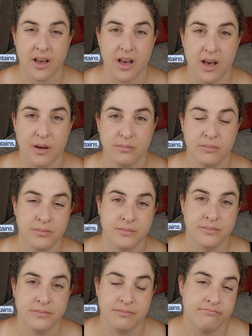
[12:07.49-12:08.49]

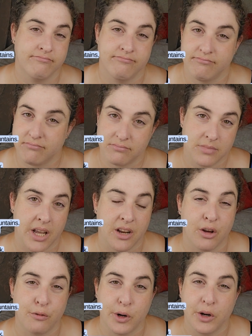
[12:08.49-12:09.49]
in
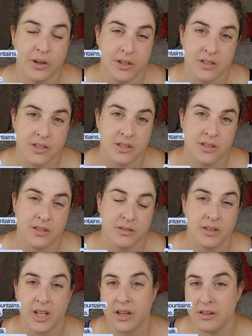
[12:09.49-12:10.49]
Afrikaans,
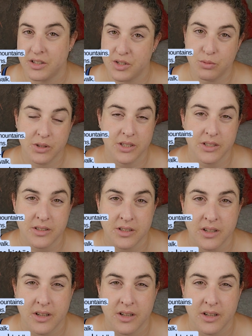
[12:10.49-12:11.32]
the English word.